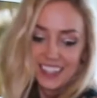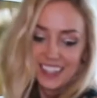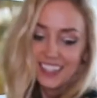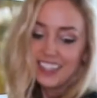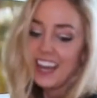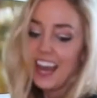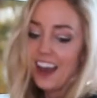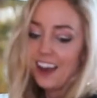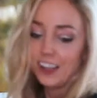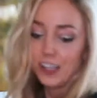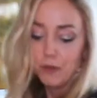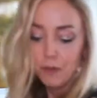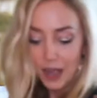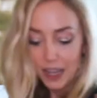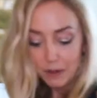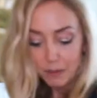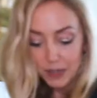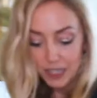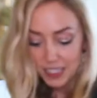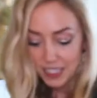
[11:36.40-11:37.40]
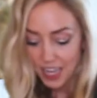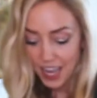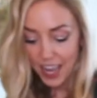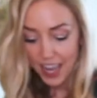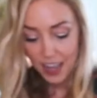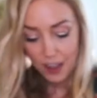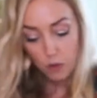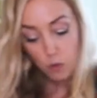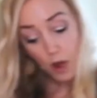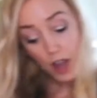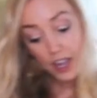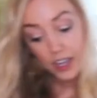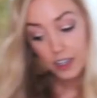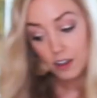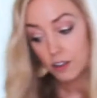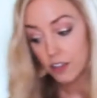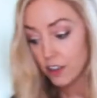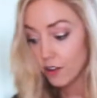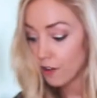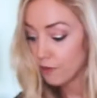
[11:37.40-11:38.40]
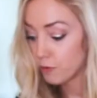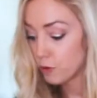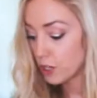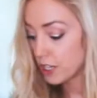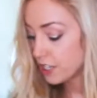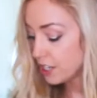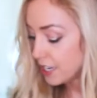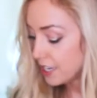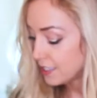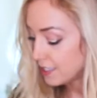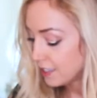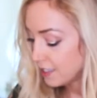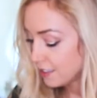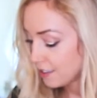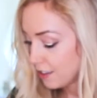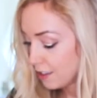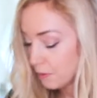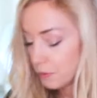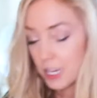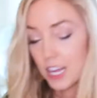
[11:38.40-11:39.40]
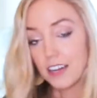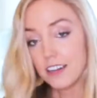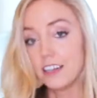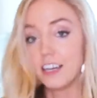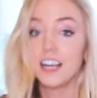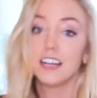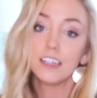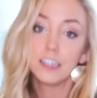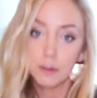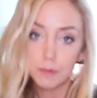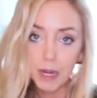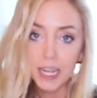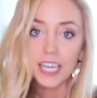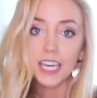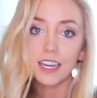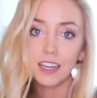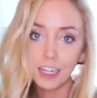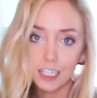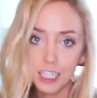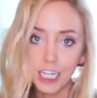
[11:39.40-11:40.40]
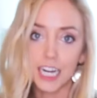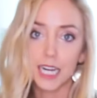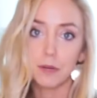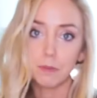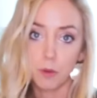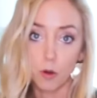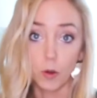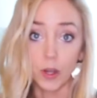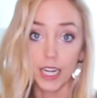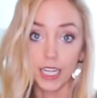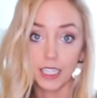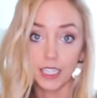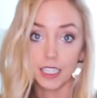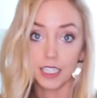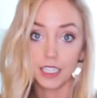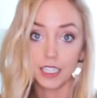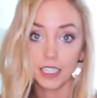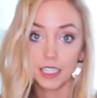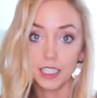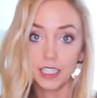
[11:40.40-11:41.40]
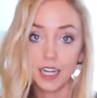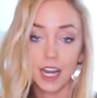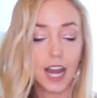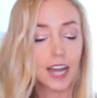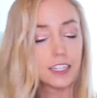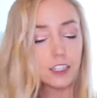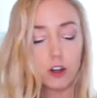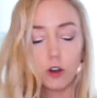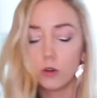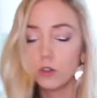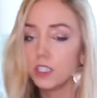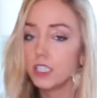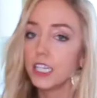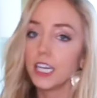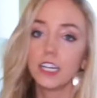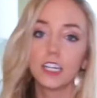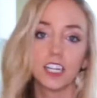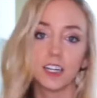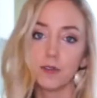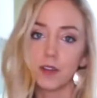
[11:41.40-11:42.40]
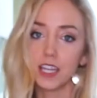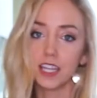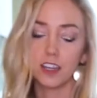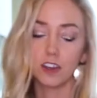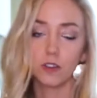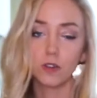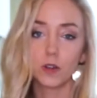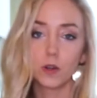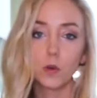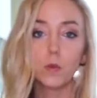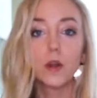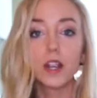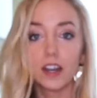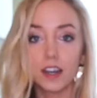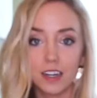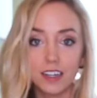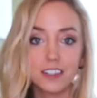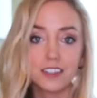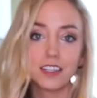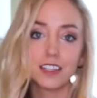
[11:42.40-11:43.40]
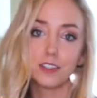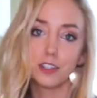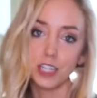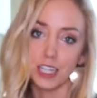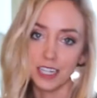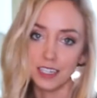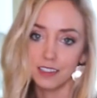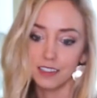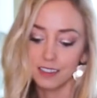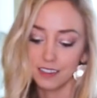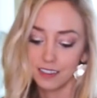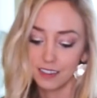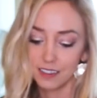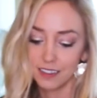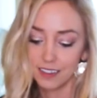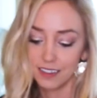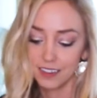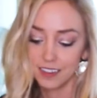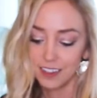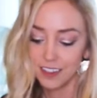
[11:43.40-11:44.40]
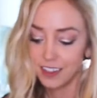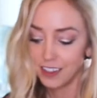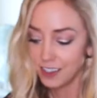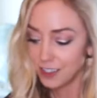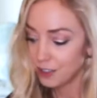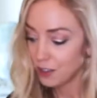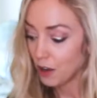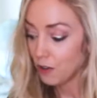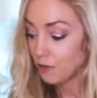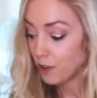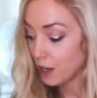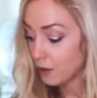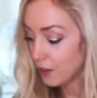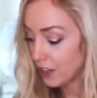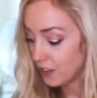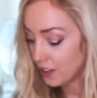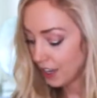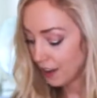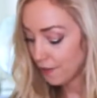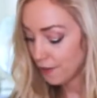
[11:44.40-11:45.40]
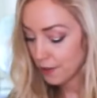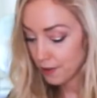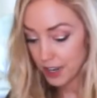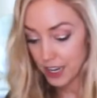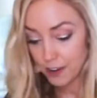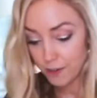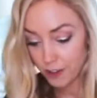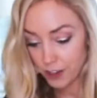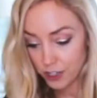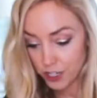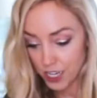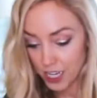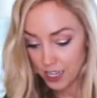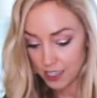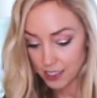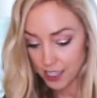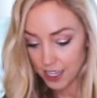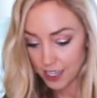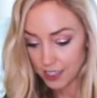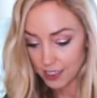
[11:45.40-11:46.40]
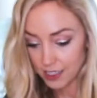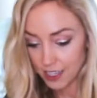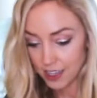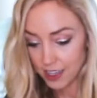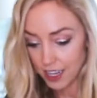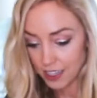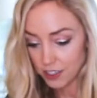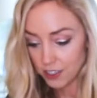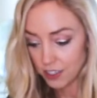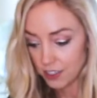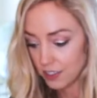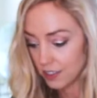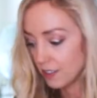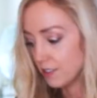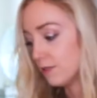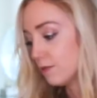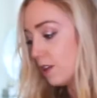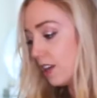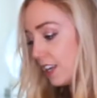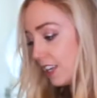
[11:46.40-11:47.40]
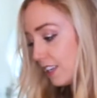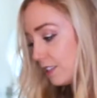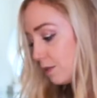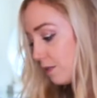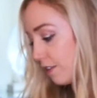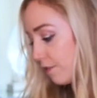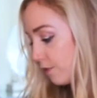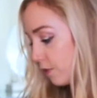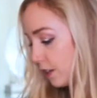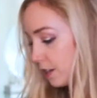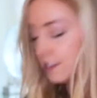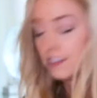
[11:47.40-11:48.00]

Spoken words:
Now you might be saying, why don't you have more cheeses on the platter? And you're making a great point. I totally agree with you. Where is the cheese? So far we only have 3 different cheeses, and that's just, well, I guess we have 4.